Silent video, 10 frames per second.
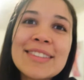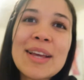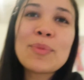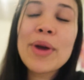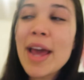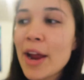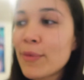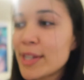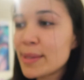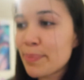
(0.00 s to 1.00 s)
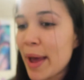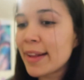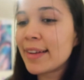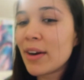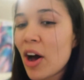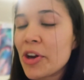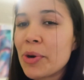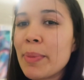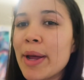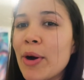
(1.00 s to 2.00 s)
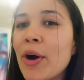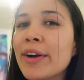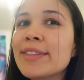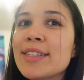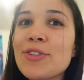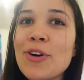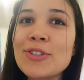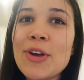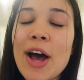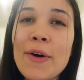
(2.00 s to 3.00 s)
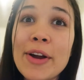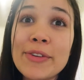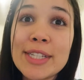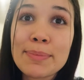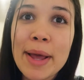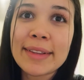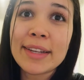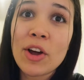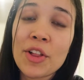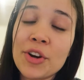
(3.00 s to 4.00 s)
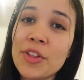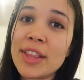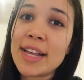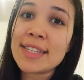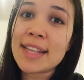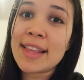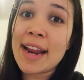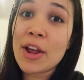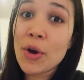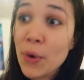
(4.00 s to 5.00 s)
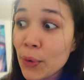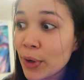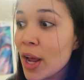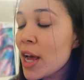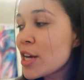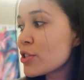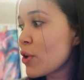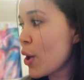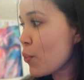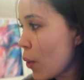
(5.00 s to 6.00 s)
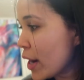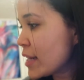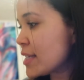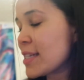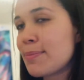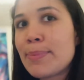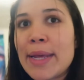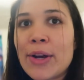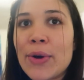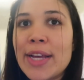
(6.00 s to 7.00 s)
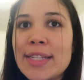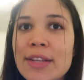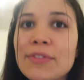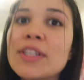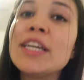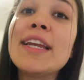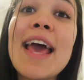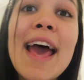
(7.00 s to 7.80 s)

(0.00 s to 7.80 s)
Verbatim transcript: same way I respect and honor my art is also how I respect and honor the things that I own. So I want it to be cohesive, clean,